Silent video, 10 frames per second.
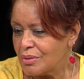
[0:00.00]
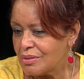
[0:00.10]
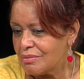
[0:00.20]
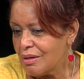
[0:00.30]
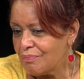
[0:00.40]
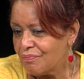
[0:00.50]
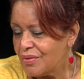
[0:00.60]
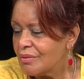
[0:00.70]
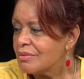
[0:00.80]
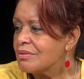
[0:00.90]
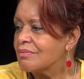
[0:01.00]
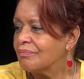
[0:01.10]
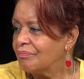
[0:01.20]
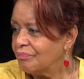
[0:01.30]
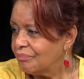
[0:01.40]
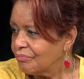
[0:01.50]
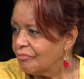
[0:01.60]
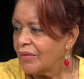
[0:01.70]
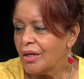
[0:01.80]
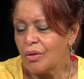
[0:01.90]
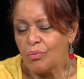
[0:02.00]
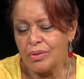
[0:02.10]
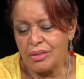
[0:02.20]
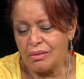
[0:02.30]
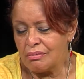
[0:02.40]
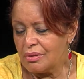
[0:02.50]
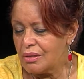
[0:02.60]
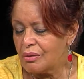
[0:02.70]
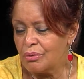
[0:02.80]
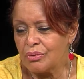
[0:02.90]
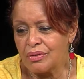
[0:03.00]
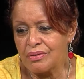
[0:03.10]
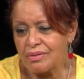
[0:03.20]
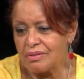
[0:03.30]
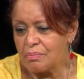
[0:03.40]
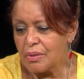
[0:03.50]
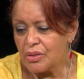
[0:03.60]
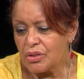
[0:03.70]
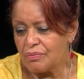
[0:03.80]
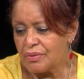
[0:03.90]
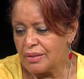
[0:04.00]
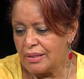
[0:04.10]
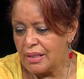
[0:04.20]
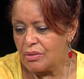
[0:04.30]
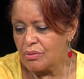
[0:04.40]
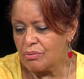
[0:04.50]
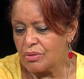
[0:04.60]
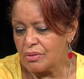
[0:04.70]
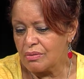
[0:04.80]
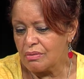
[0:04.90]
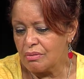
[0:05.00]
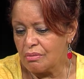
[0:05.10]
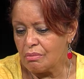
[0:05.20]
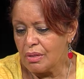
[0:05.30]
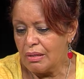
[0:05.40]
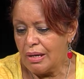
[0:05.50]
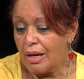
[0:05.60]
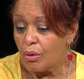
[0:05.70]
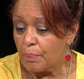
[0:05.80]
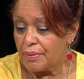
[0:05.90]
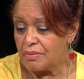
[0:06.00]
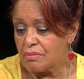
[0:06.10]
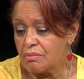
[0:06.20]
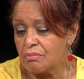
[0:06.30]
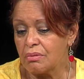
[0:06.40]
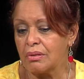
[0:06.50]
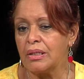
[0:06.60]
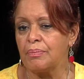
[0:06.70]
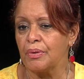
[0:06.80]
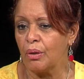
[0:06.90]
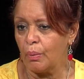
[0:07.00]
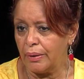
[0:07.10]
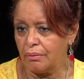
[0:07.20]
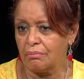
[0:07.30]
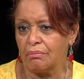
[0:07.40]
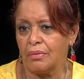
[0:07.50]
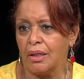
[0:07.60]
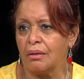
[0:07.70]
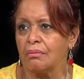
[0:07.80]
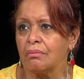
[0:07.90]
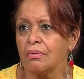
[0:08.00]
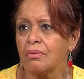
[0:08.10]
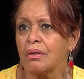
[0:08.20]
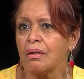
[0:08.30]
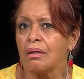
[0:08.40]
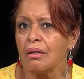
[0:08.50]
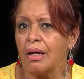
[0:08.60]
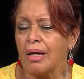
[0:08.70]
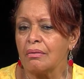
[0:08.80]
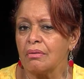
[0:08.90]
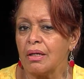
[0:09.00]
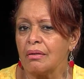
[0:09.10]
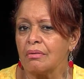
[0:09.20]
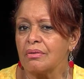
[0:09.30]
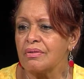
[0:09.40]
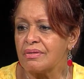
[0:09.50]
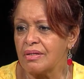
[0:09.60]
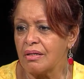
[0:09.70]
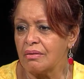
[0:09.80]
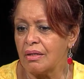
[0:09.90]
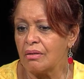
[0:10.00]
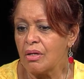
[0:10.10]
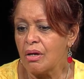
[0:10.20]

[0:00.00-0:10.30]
it's it we feels. We still need the Lord just as much. We still need the Lord just as much right. every day to just, you know, help us to keep going. And, right and, and understand that,